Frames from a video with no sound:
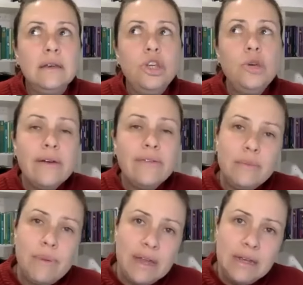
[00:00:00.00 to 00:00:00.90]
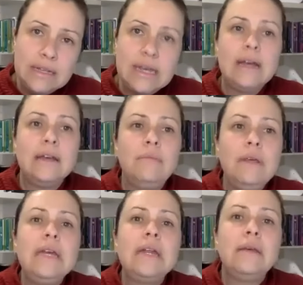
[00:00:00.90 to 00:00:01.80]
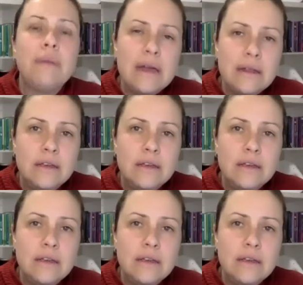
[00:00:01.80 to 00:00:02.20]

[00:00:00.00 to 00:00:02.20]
you having a panic attack and me getting mad at